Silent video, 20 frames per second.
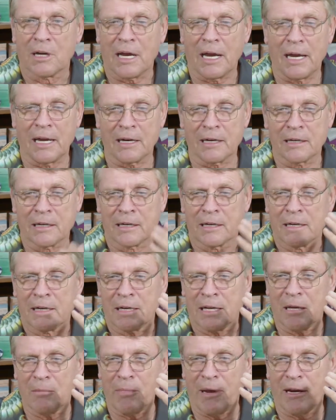and
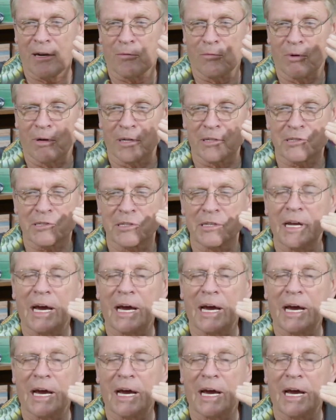he made it where it's